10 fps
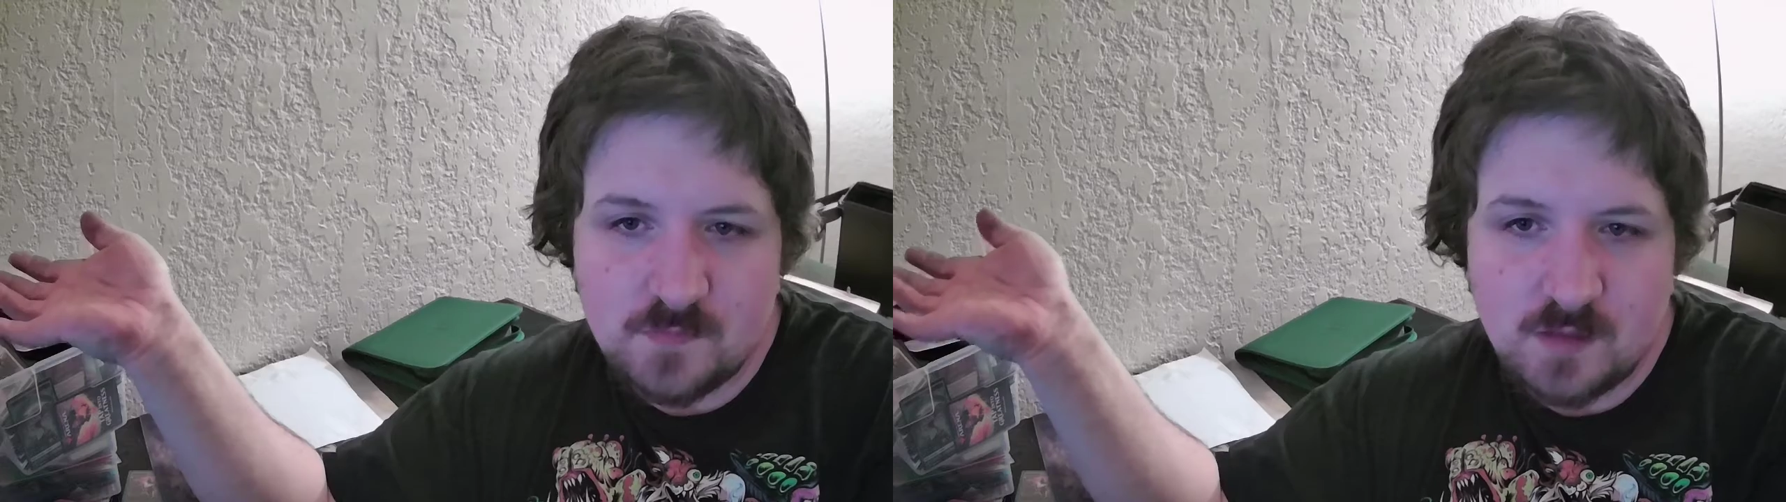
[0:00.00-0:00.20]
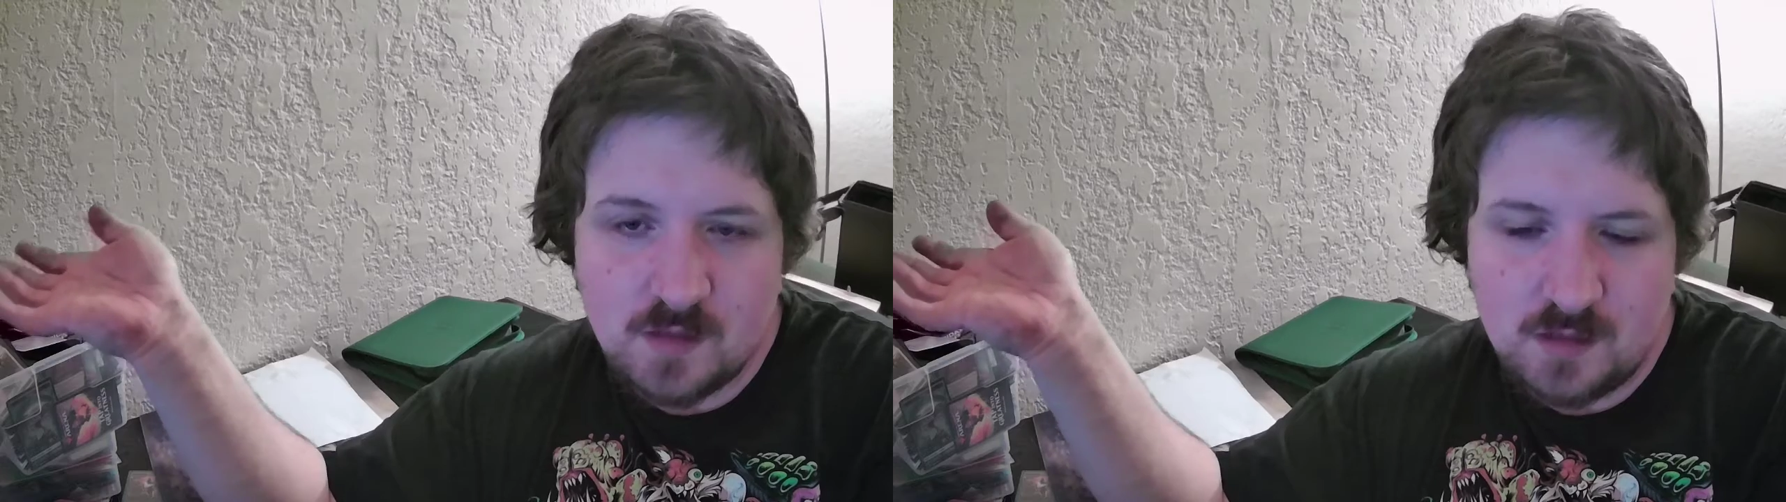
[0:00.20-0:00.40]

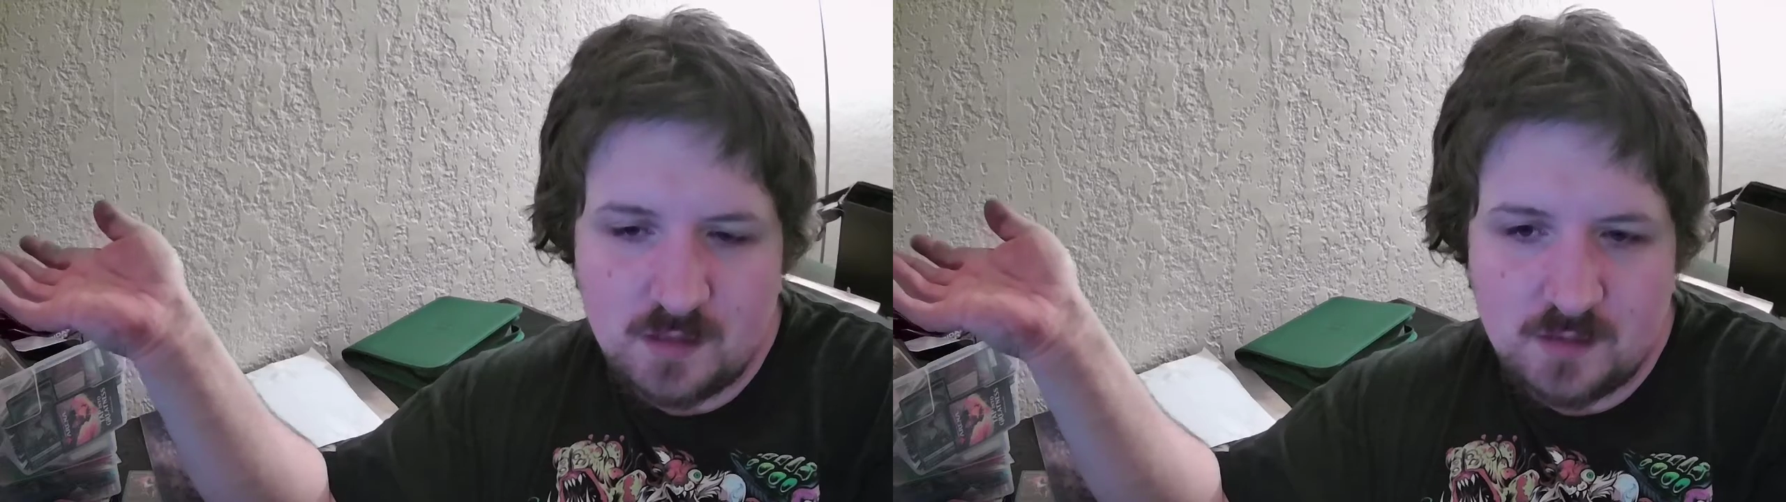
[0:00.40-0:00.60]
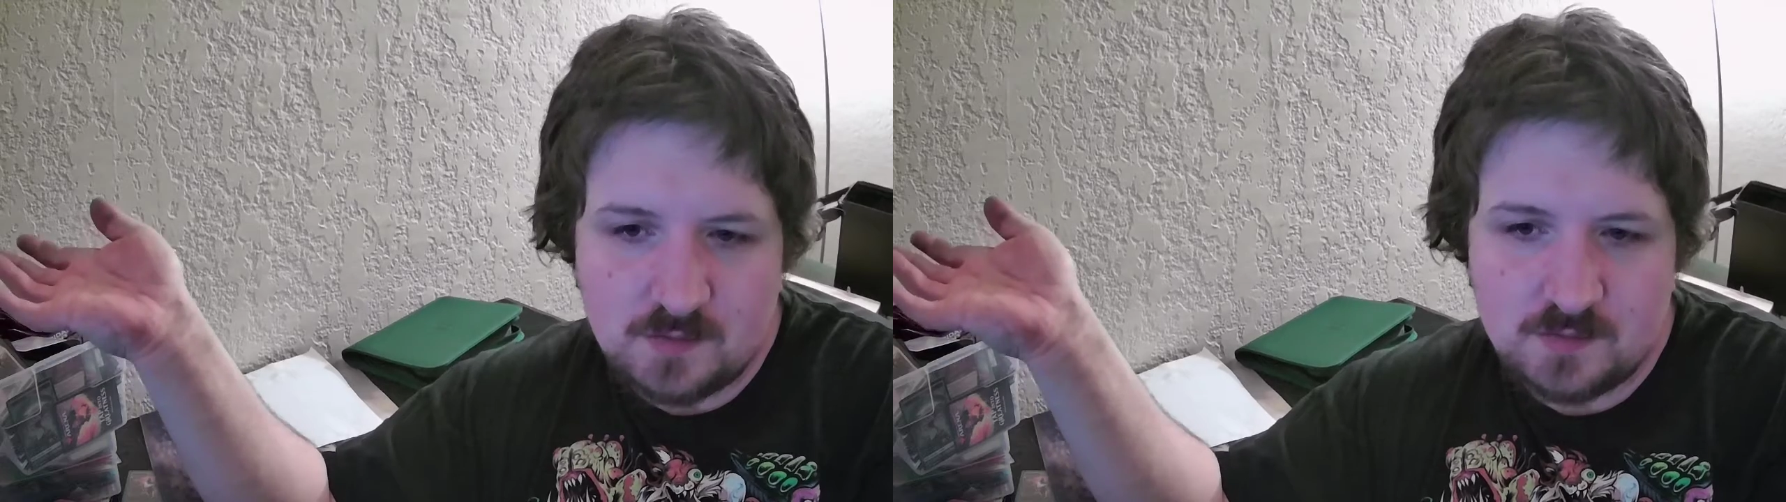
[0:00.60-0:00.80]

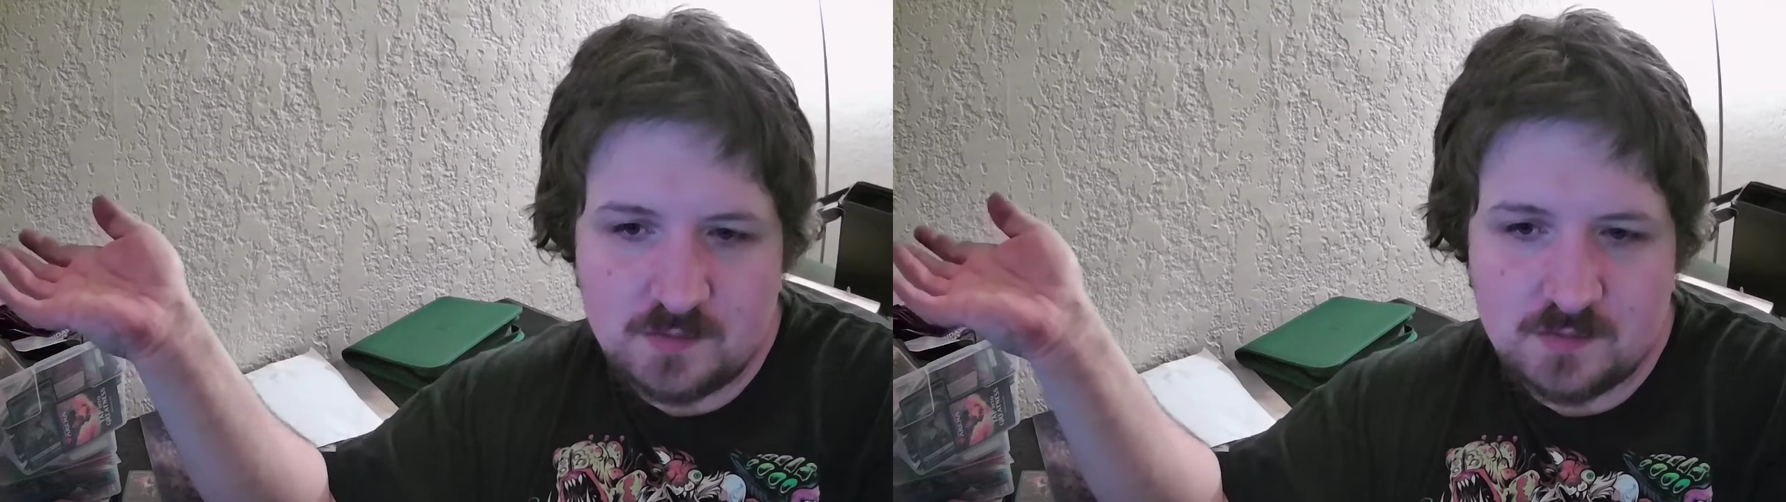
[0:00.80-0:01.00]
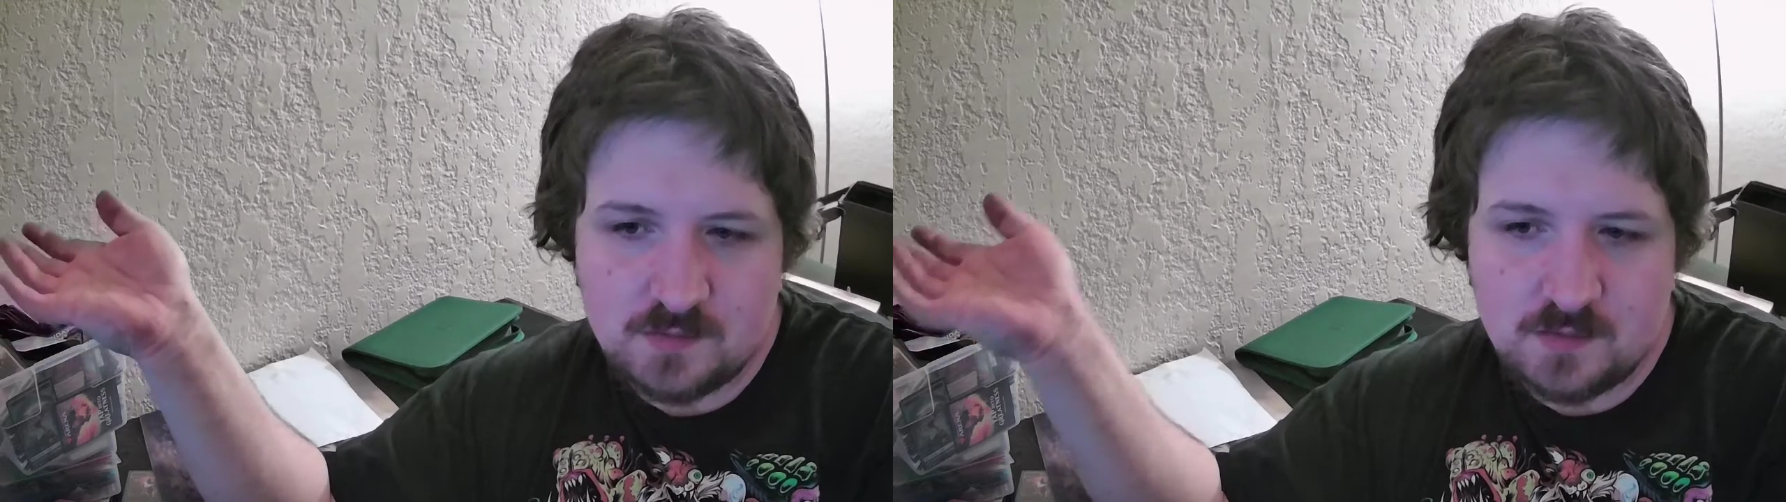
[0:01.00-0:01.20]
uh,
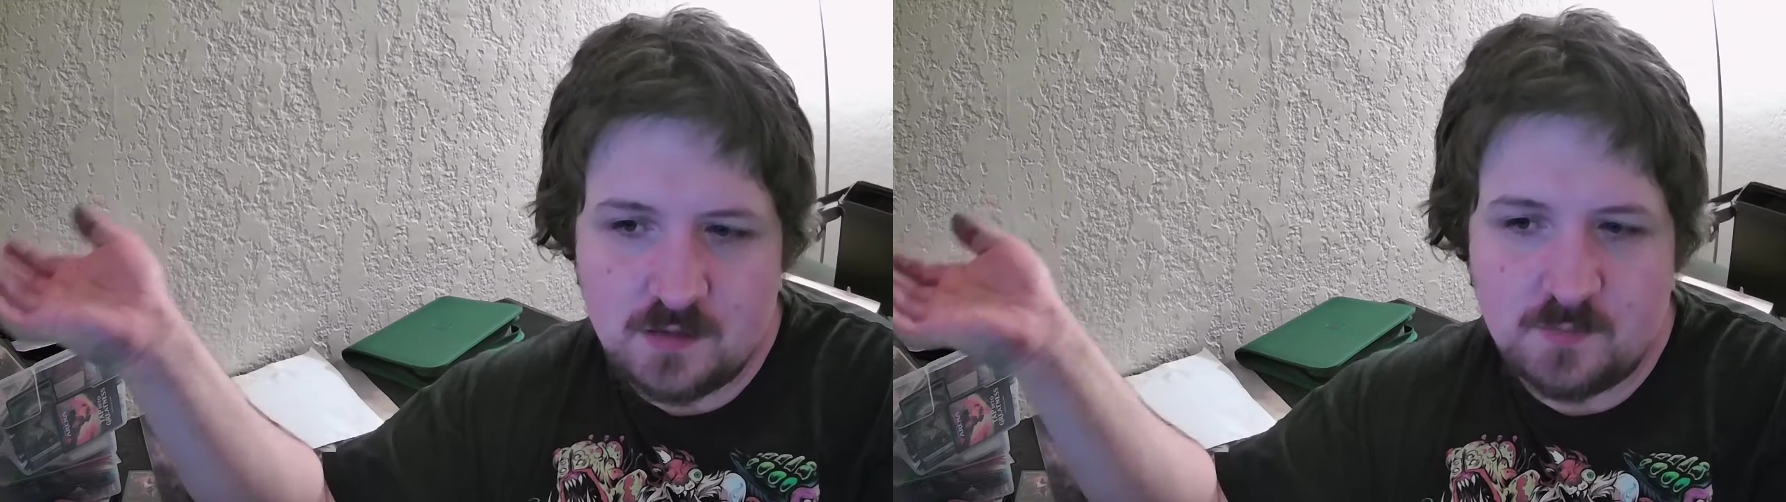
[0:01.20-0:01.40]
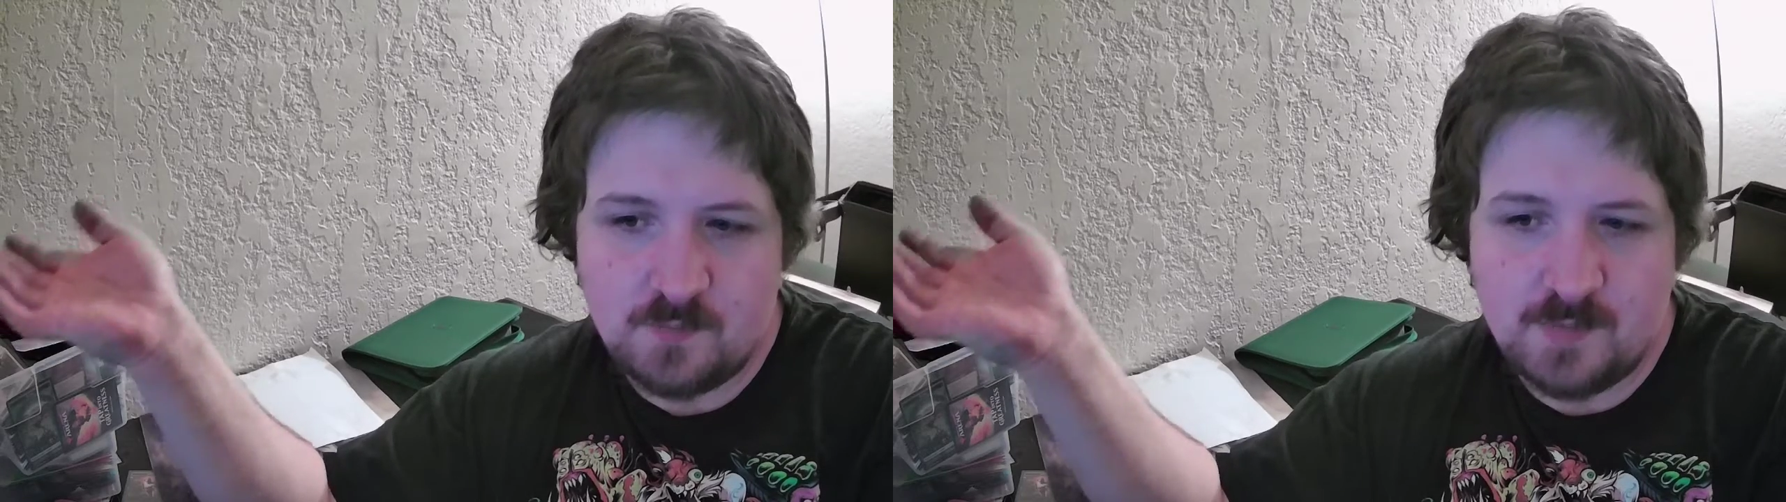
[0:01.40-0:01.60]
the